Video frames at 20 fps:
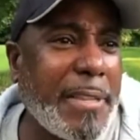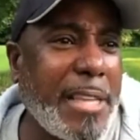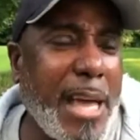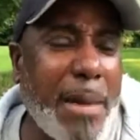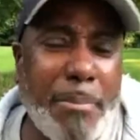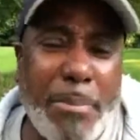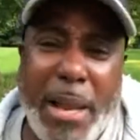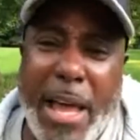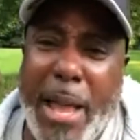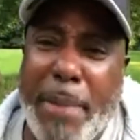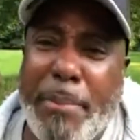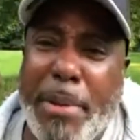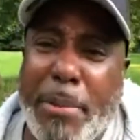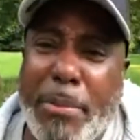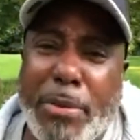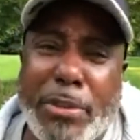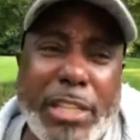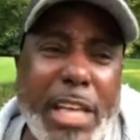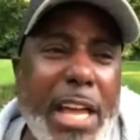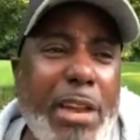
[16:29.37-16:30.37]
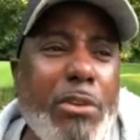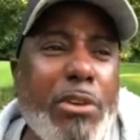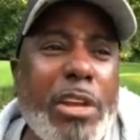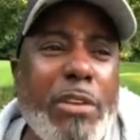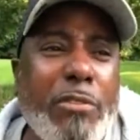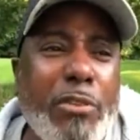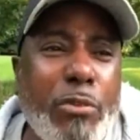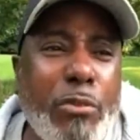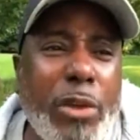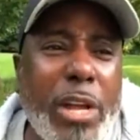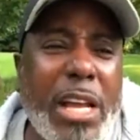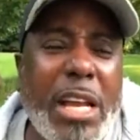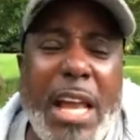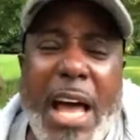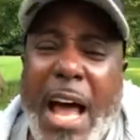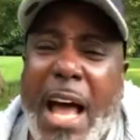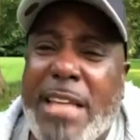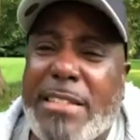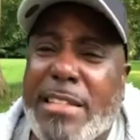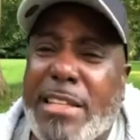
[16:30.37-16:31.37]
that black people, they don't even
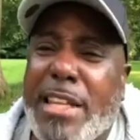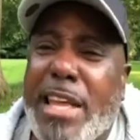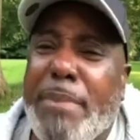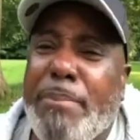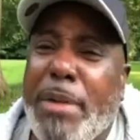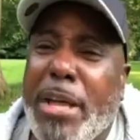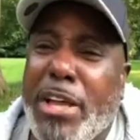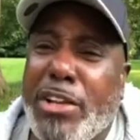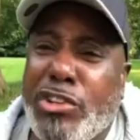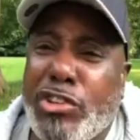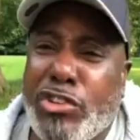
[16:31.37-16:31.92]
realize that they're being